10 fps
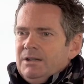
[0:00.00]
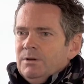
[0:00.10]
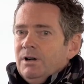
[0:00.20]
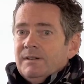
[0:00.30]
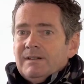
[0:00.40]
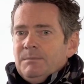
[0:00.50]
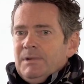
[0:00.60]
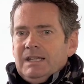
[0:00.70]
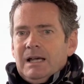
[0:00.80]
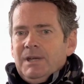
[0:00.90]
it was. I
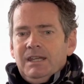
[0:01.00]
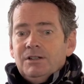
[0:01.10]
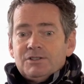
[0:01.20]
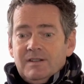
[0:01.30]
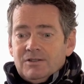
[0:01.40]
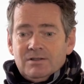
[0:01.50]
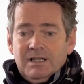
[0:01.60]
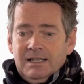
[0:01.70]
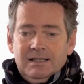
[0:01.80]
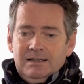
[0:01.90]
mean, I mean, you know, just
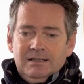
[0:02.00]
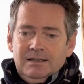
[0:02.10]
trying,